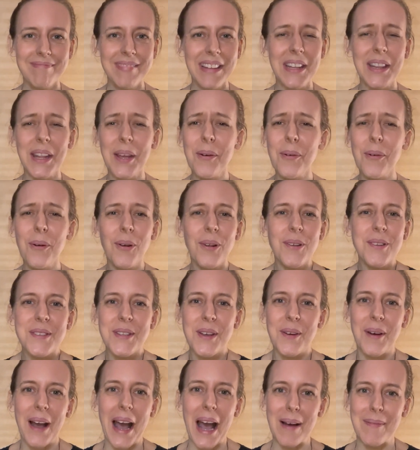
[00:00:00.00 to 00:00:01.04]
they were all
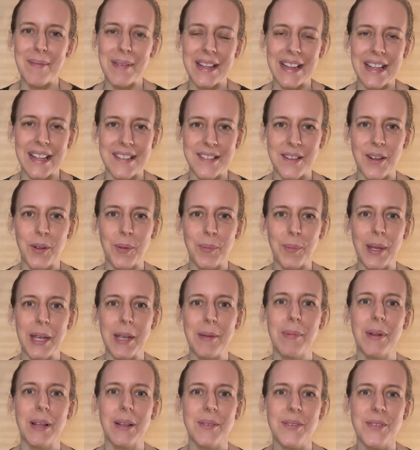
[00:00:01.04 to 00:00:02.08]
so happy, these old
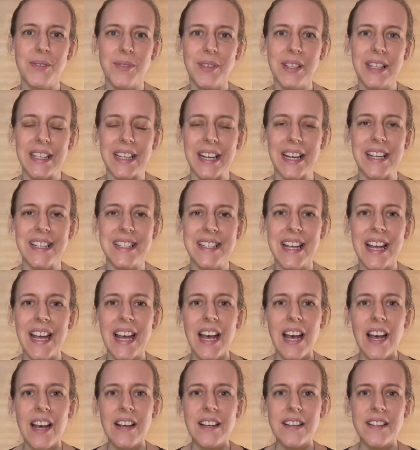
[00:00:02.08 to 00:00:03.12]
people. It was really nice.
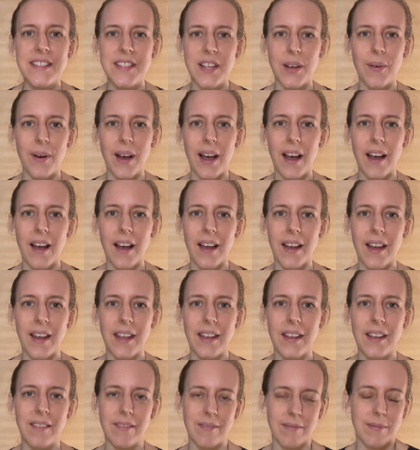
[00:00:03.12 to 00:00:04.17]
So
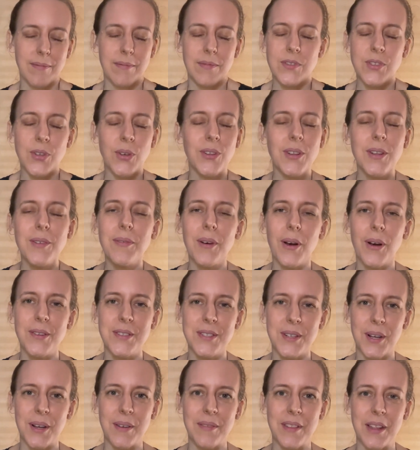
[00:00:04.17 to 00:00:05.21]
I took the
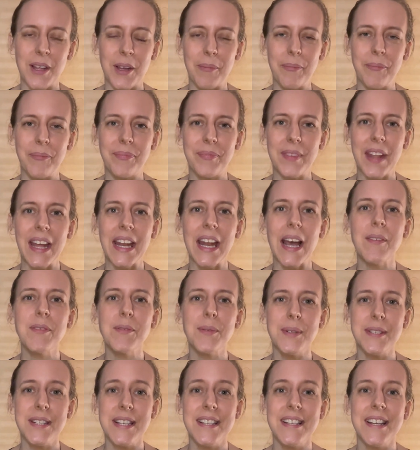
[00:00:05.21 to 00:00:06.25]
photo of them and afterwards he